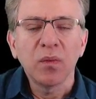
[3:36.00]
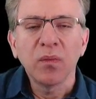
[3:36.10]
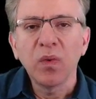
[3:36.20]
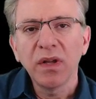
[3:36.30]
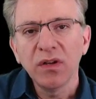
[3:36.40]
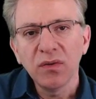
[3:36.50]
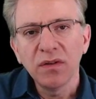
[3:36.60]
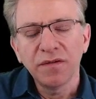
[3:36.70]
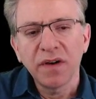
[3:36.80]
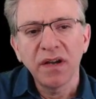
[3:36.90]
When you
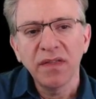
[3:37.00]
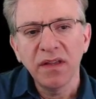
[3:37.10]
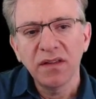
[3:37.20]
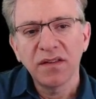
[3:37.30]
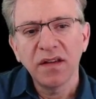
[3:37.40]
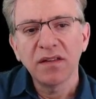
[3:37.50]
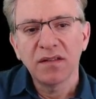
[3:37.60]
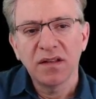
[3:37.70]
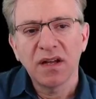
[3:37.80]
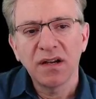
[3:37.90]
define these things
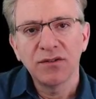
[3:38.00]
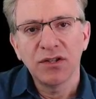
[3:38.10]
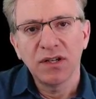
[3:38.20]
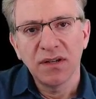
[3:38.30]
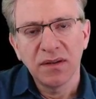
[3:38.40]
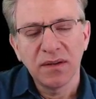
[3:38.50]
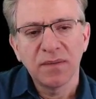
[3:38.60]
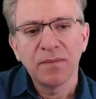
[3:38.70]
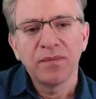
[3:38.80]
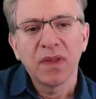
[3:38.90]
in an IG,
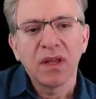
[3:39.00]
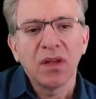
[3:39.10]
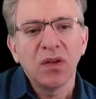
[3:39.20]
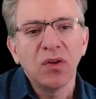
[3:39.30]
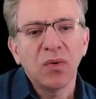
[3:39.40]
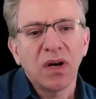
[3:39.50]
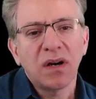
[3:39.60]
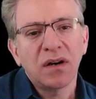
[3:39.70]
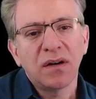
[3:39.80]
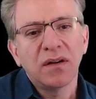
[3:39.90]
you
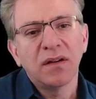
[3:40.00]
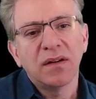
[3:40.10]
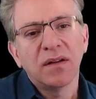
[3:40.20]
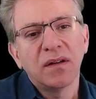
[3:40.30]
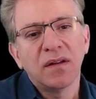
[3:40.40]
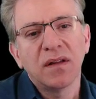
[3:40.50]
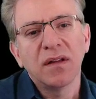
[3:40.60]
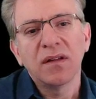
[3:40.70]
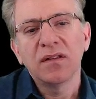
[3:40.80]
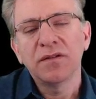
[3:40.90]
are
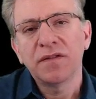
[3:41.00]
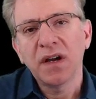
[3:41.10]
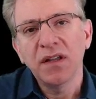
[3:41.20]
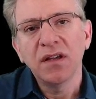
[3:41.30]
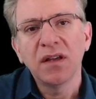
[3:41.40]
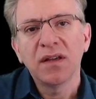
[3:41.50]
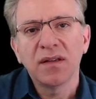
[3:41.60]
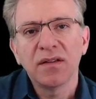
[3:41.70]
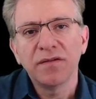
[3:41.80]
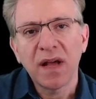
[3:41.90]
defining
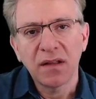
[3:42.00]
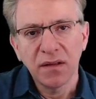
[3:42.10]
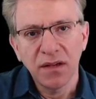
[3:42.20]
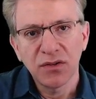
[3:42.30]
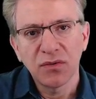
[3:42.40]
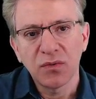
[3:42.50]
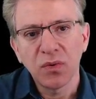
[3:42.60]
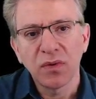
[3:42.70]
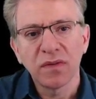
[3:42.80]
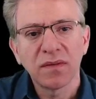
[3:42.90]
validation
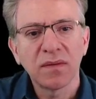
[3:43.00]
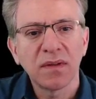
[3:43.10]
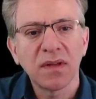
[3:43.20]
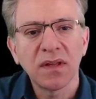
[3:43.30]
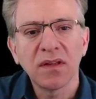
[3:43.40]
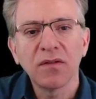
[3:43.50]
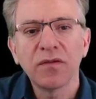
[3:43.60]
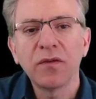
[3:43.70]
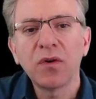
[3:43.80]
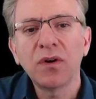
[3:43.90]
rules
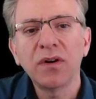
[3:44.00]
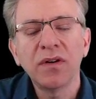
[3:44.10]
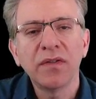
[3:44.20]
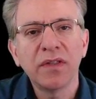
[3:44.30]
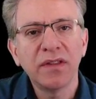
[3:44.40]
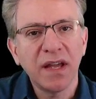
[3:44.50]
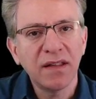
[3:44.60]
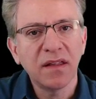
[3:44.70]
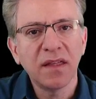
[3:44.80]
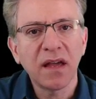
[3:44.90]
for the
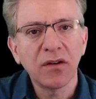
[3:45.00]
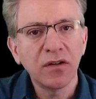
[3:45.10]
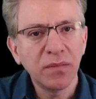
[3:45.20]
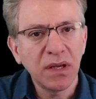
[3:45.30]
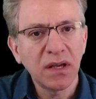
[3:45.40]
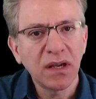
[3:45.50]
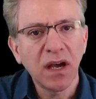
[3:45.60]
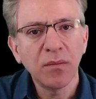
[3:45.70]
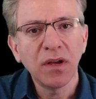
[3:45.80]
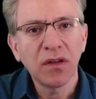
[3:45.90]
data that could be
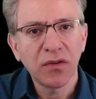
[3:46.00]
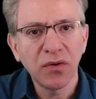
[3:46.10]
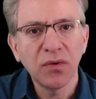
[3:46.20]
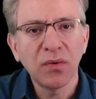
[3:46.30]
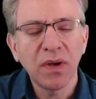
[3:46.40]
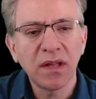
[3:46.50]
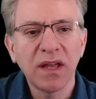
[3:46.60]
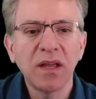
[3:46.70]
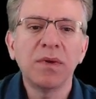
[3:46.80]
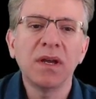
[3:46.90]
coming through an
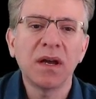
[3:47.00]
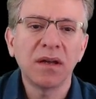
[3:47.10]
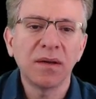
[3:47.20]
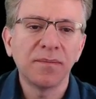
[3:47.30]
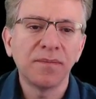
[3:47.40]
API.